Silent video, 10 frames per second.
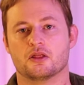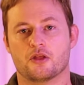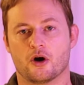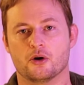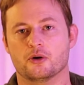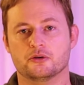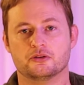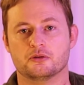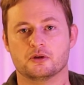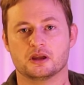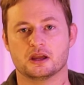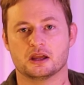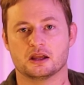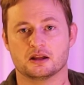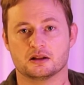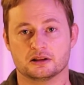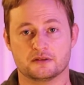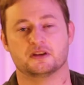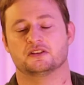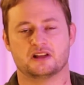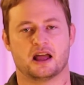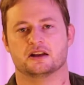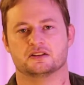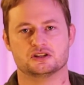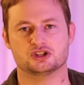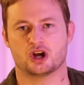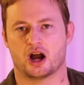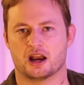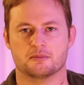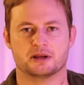those living standards in China